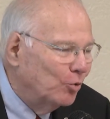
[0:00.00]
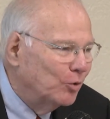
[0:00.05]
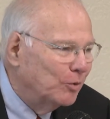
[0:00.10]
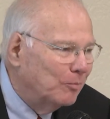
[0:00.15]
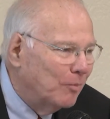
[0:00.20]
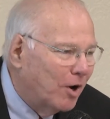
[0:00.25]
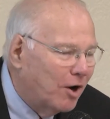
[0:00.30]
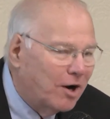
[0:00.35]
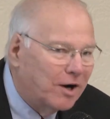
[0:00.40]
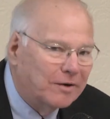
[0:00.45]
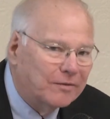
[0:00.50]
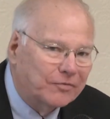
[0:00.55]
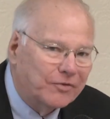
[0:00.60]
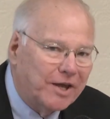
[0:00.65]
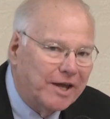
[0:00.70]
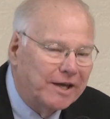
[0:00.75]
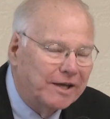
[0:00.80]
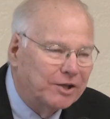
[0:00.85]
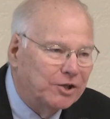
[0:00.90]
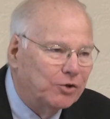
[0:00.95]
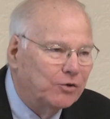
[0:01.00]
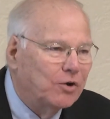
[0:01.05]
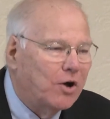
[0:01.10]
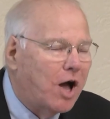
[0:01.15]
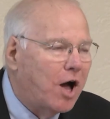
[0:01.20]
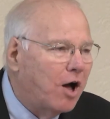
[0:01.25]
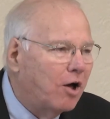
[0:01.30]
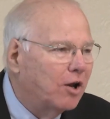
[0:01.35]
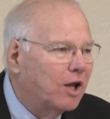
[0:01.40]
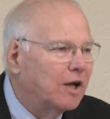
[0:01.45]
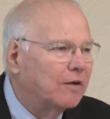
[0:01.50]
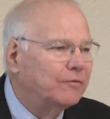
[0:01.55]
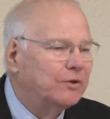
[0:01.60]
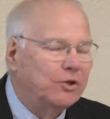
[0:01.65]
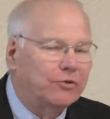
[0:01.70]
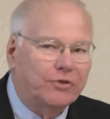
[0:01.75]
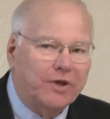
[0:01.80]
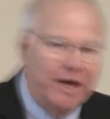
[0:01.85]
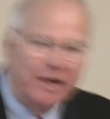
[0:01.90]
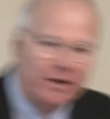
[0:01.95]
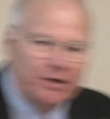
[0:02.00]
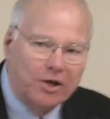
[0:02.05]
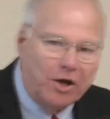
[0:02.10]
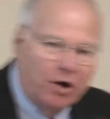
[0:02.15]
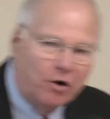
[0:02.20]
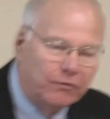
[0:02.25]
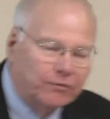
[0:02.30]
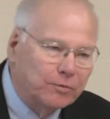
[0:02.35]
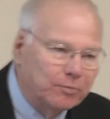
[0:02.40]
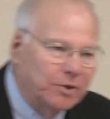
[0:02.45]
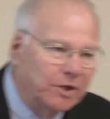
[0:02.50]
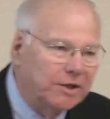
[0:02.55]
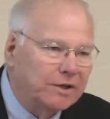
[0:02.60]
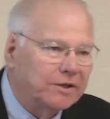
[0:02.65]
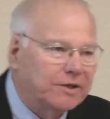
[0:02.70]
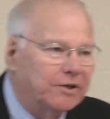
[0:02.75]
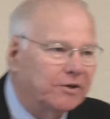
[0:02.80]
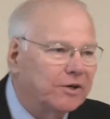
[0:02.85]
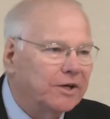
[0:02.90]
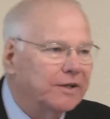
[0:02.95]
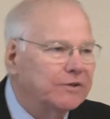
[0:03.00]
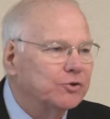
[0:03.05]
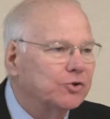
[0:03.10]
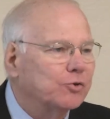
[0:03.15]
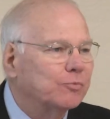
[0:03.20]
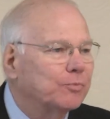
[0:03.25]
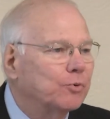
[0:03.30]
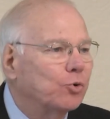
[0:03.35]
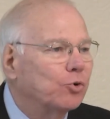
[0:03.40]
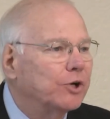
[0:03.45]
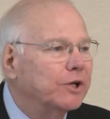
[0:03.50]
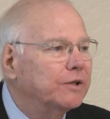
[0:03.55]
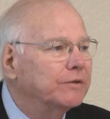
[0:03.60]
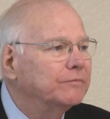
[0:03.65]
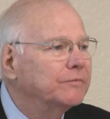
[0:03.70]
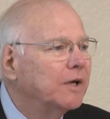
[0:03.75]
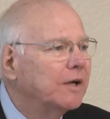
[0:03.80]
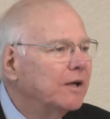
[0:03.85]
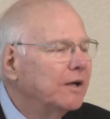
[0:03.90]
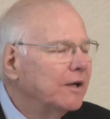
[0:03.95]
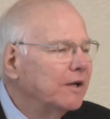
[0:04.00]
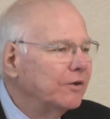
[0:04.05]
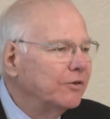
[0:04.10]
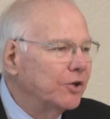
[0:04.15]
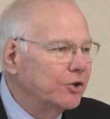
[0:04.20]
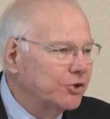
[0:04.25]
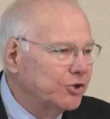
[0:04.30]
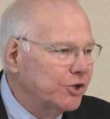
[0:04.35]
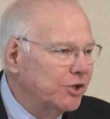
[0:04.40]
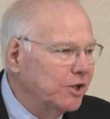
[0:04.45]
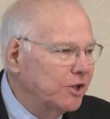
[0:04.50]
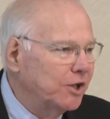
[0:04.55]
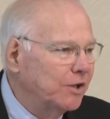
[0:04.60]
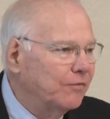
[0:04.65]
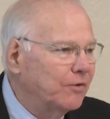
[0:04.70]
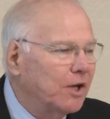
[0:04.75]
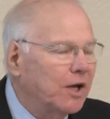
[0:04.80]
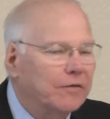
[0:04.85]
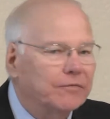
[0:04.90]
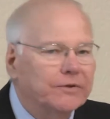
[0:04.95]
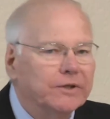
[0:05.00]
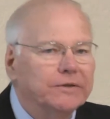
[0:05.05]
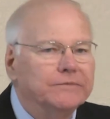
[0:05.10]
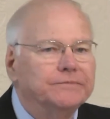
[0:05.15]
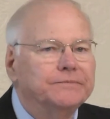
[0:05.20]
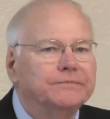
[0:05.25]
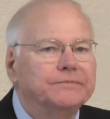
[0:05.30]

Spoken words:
one. Mark, thank you. All of you, thank y'all for being here and supporting the city of Lufkin.